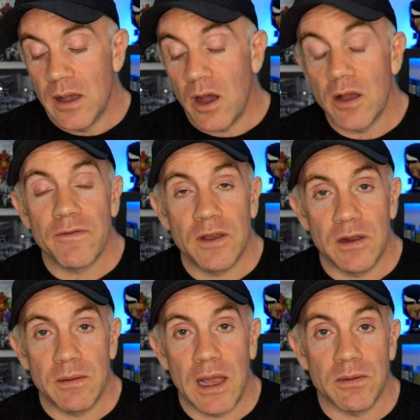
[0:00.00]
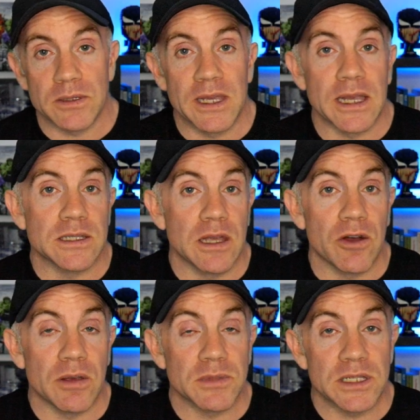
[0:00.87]
I feel it helps me get into
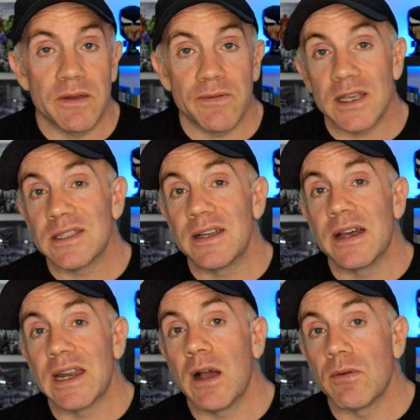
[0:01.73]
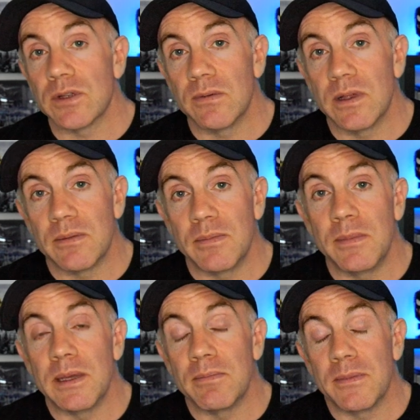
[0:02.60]
R E M sleep faster and it helps with
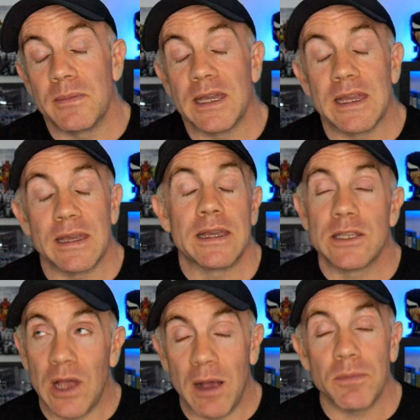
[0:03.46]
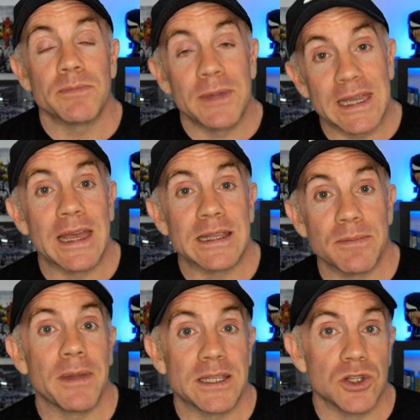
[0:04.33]
me, me helps me get
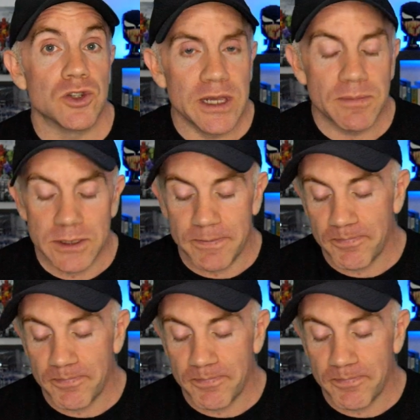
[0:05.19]
better dreams.